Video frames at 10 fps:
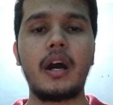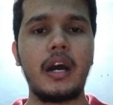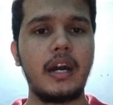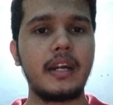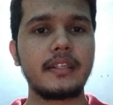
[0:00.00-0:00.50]

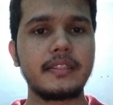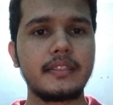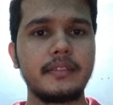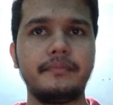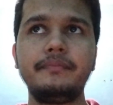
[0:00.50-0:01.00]

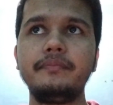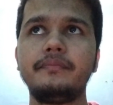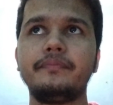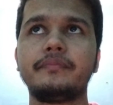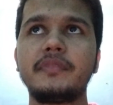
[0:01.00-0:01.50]
arts
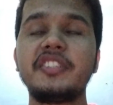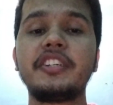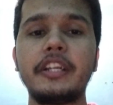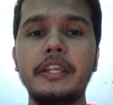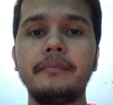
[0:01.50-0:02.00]

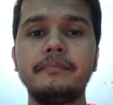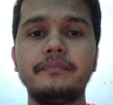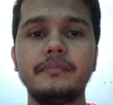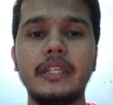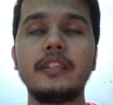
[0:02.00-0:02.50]
stream
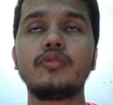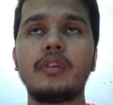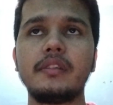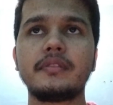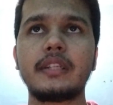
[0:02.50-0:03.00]
in
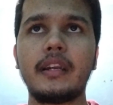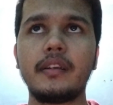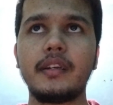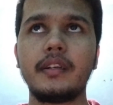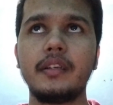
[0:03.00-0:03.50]
12th
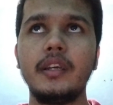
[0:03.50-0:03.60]
standard.